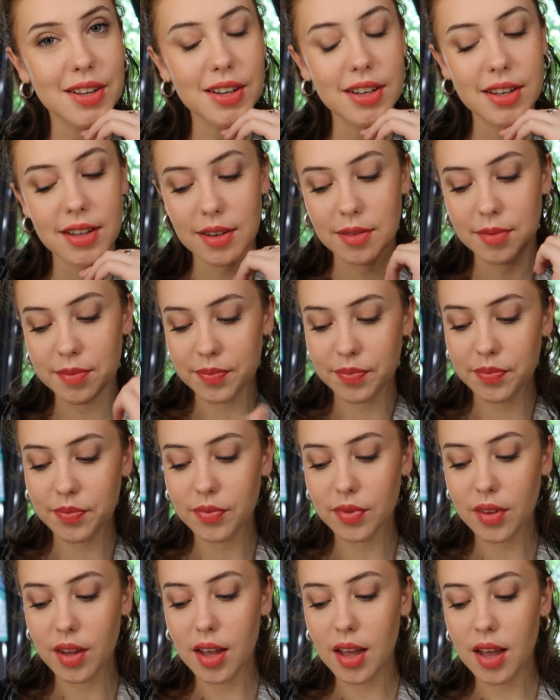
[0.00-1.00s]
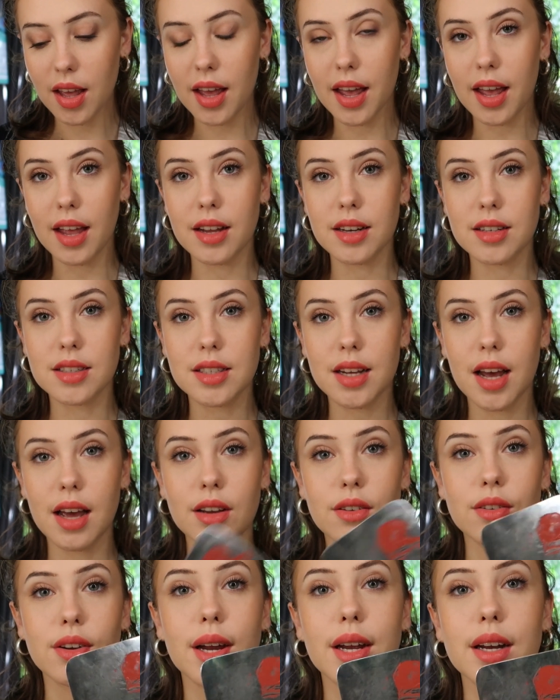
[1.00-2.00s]
look, and
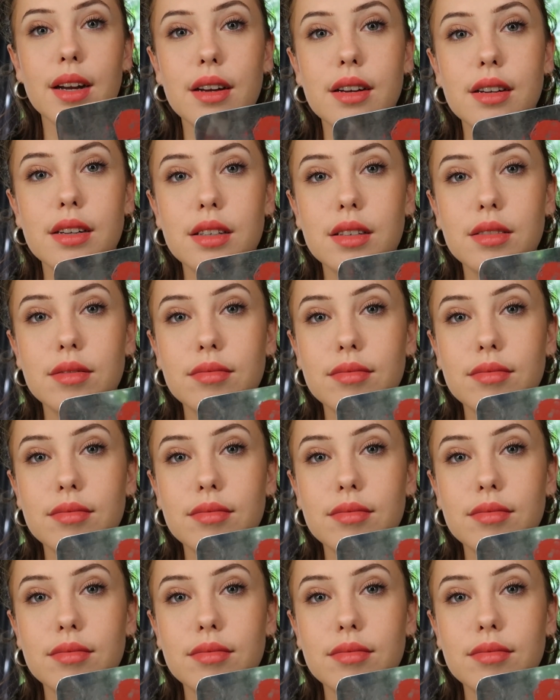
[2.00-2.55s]
I created